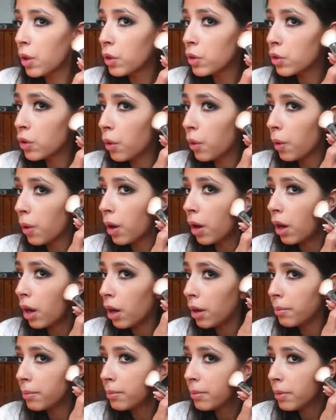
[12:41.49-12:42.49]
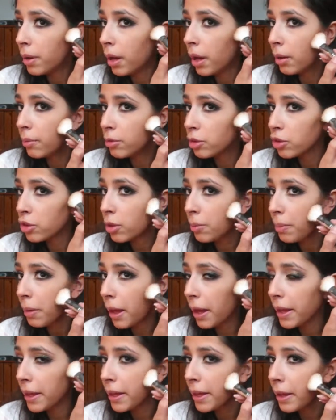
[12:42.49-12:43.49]
So I'm just
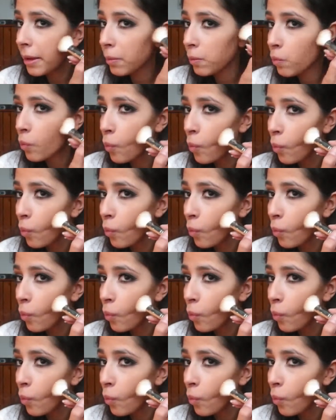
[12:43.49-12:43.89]
applying it